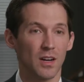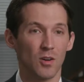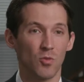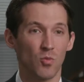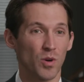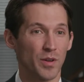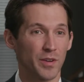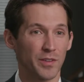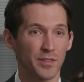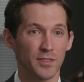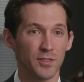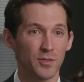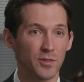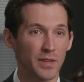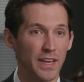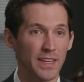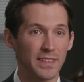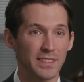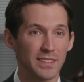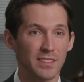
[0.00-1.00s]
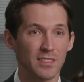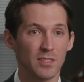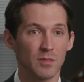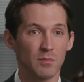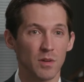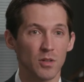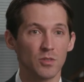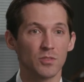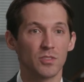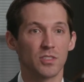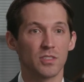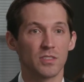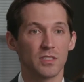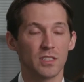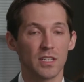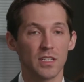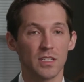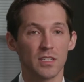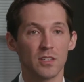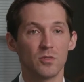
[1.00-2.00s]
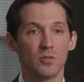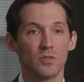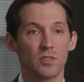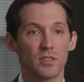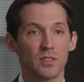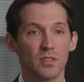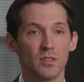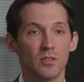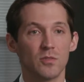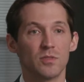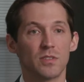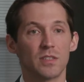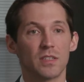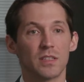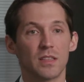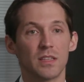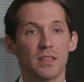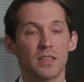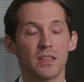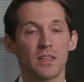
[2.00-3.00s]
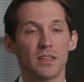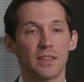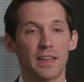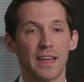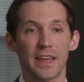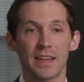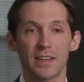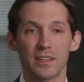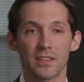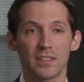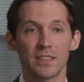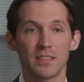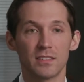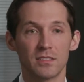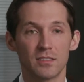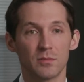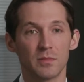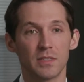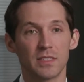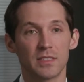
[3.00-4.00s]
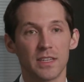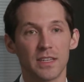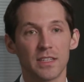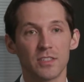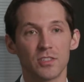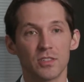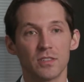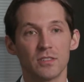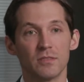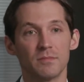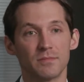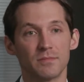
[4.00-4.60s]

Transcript: 1 or 2 cases at most, just to get used to using the cannula instrumentation.